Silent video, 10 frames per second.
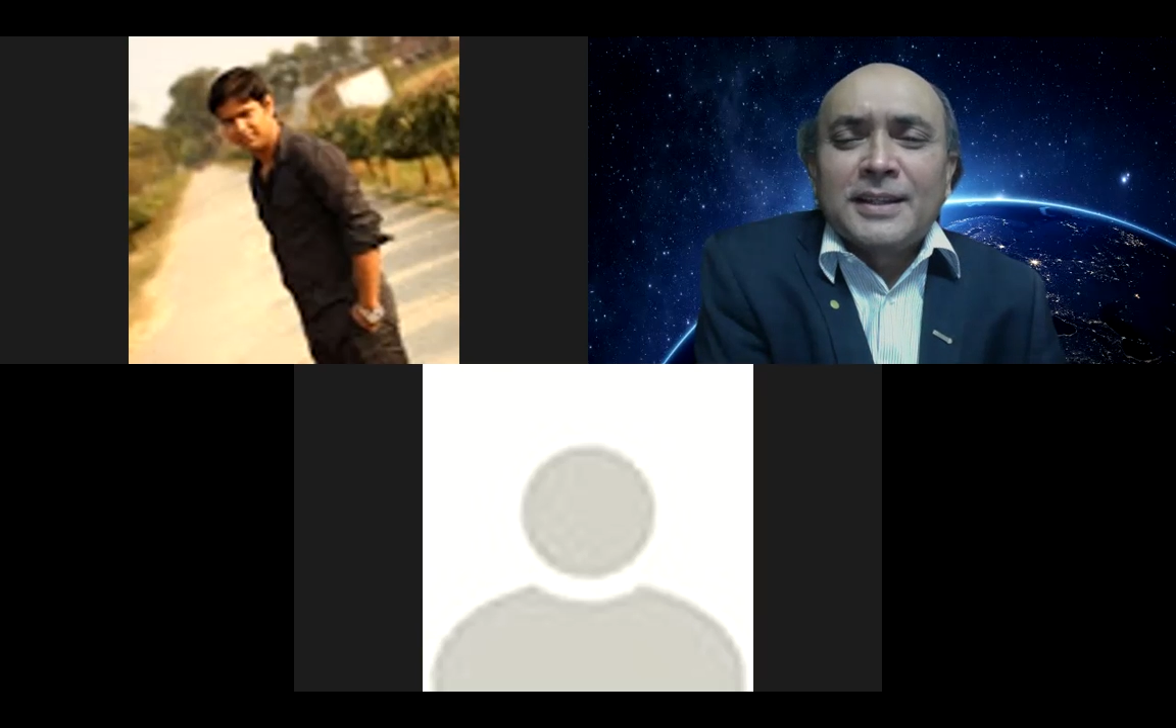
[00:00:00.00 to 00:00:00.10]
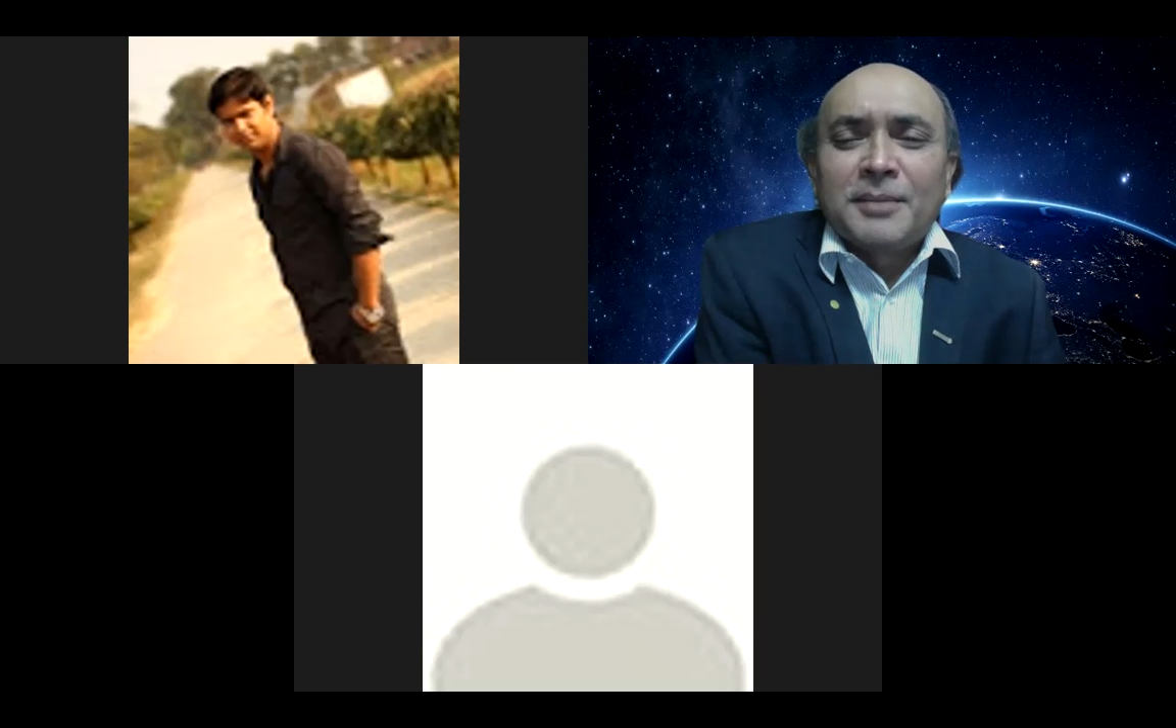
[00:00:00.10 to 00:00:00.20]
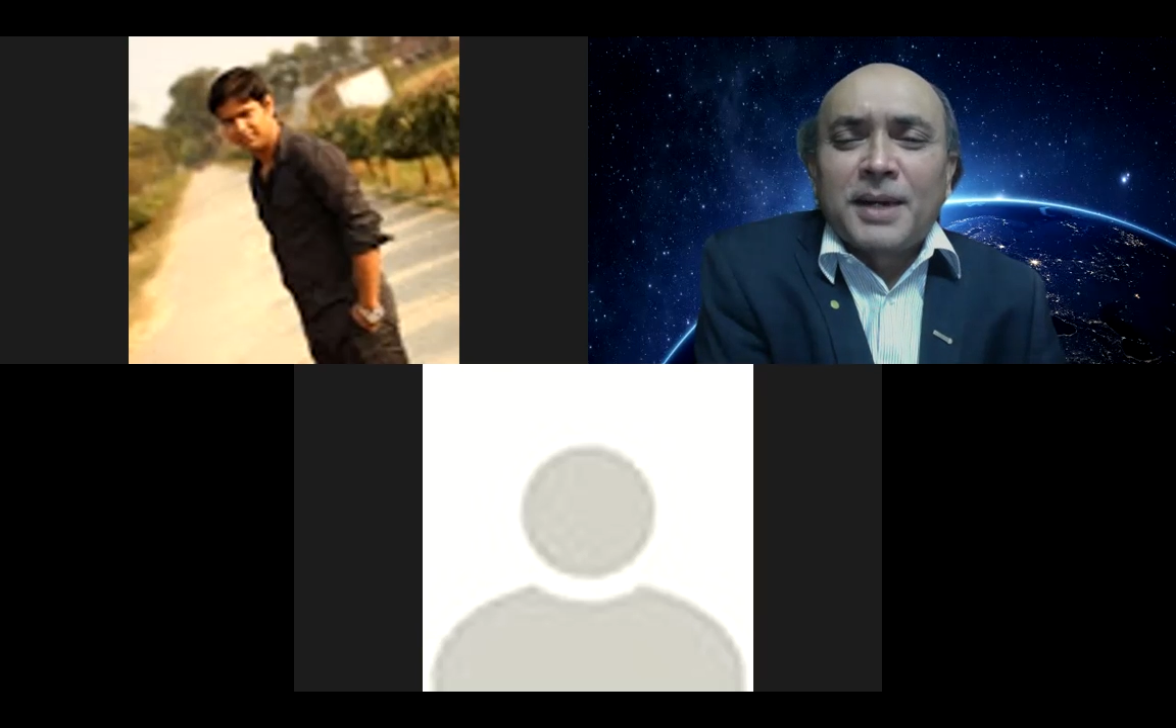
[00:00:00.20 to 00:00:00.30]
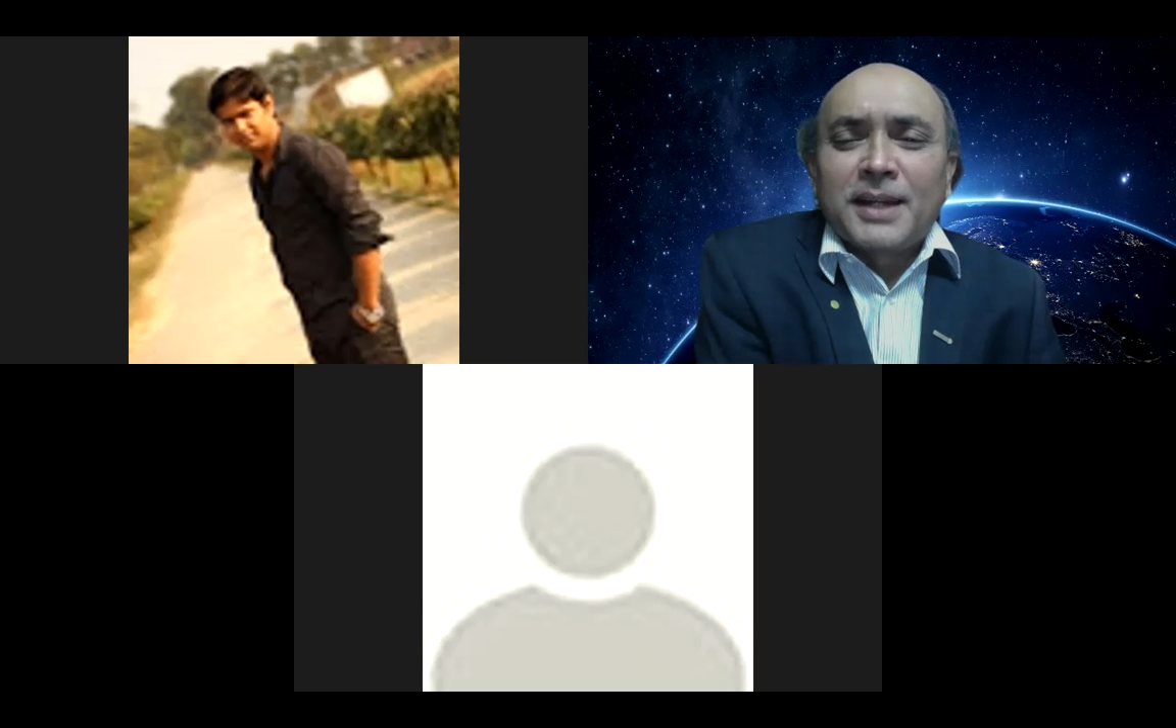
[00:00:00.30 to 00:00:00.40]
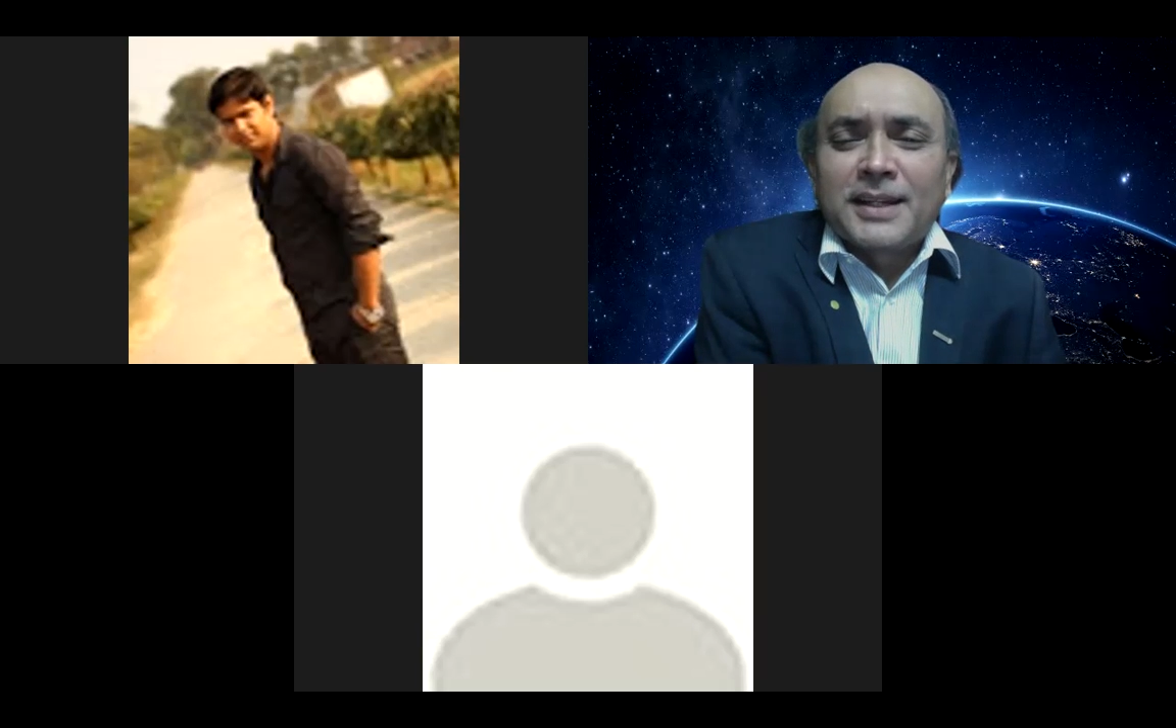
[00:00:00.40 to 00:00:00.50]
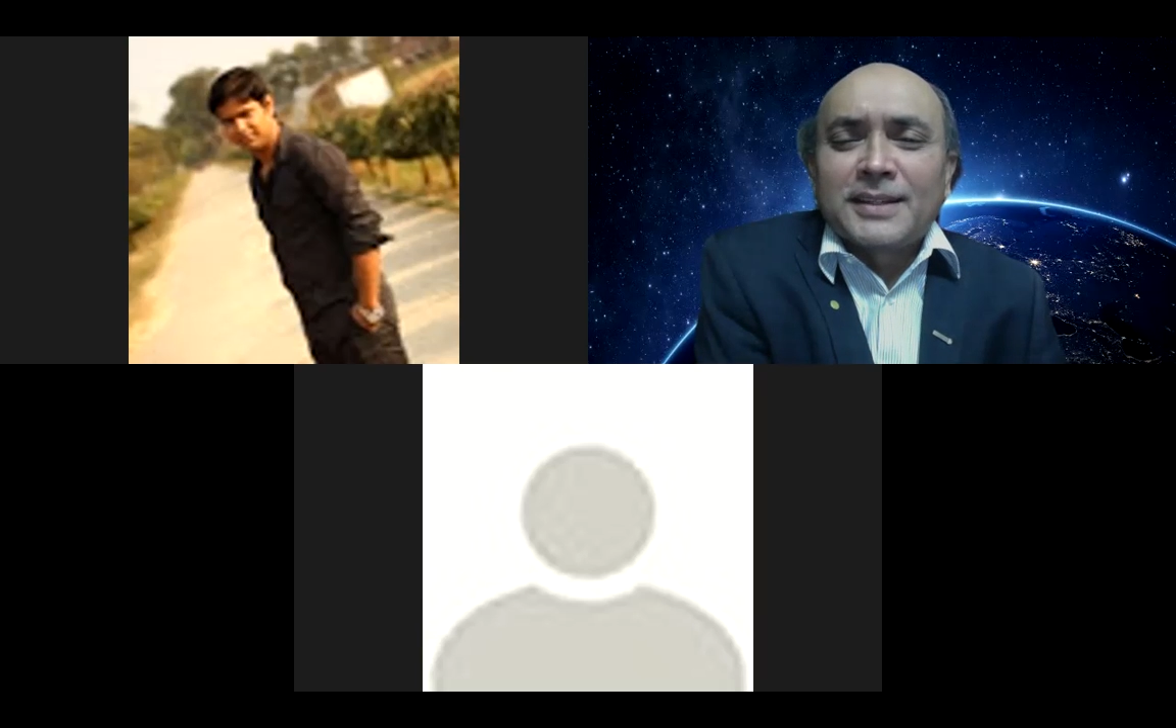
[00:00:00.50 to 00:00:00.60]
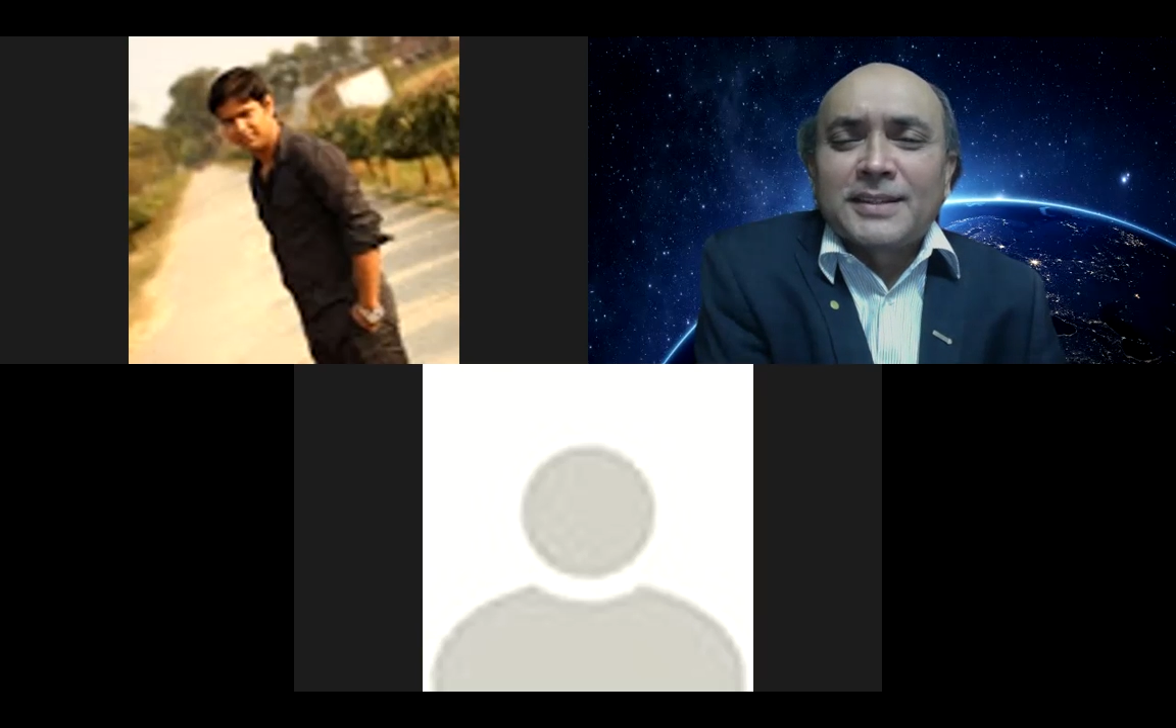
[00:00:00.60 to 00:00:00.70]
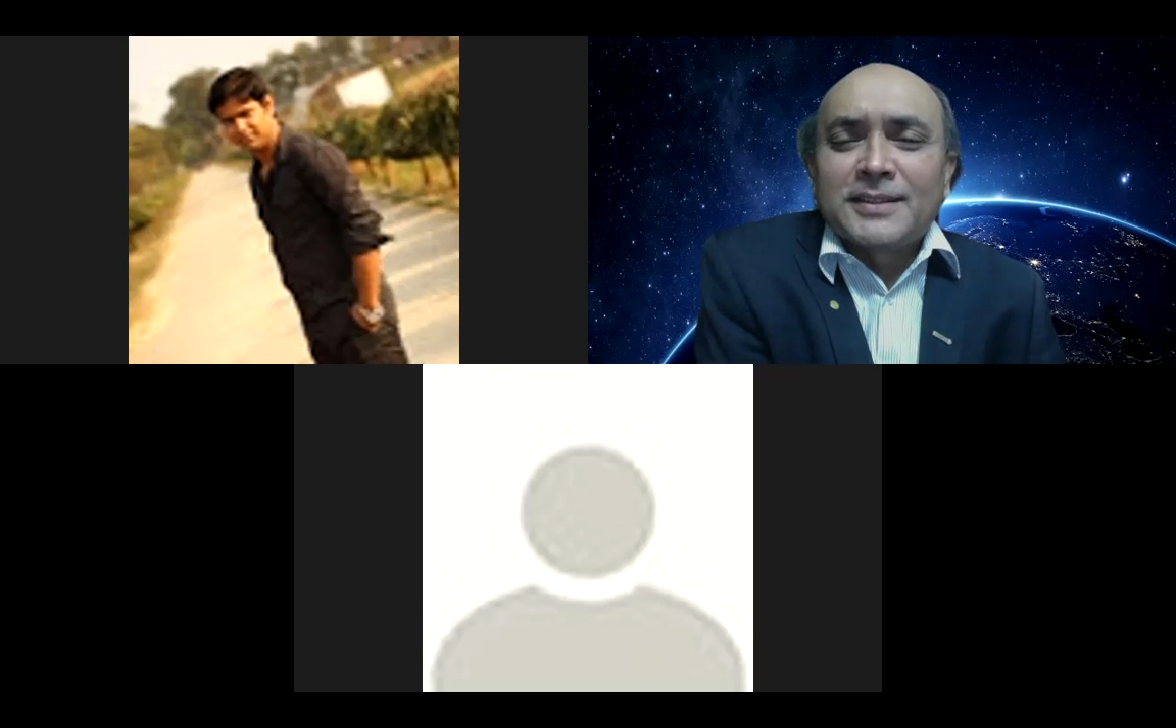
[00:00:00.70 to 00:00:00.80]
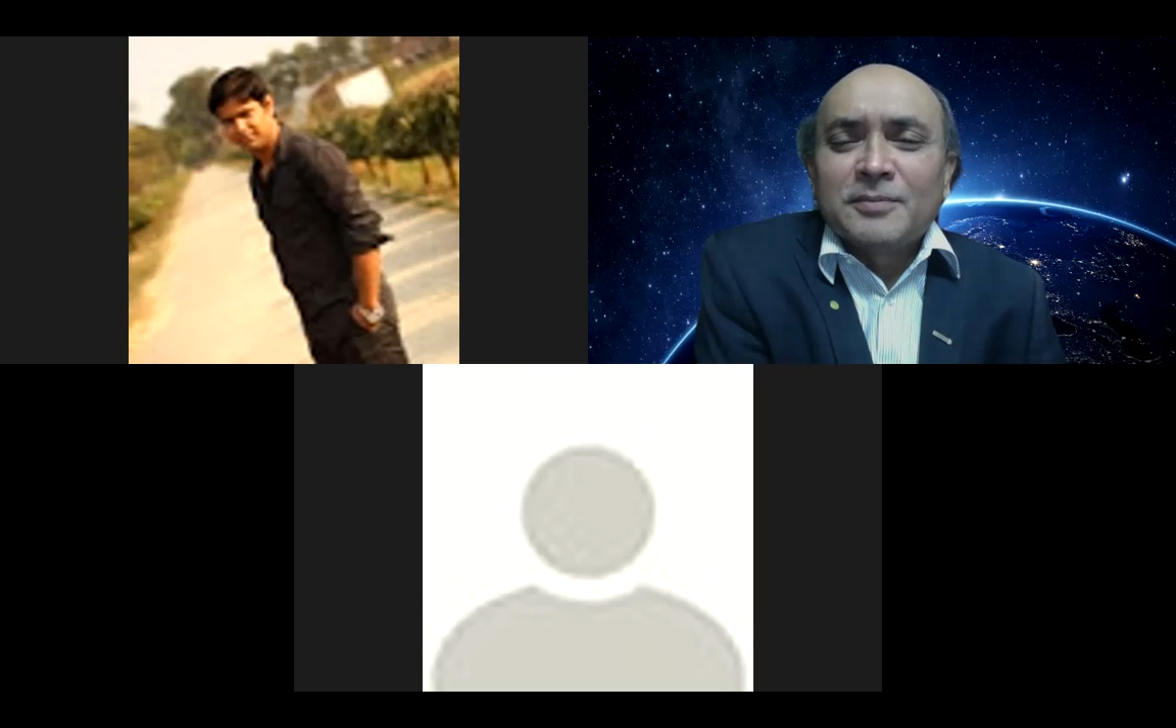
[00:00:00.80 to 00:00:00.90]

the market,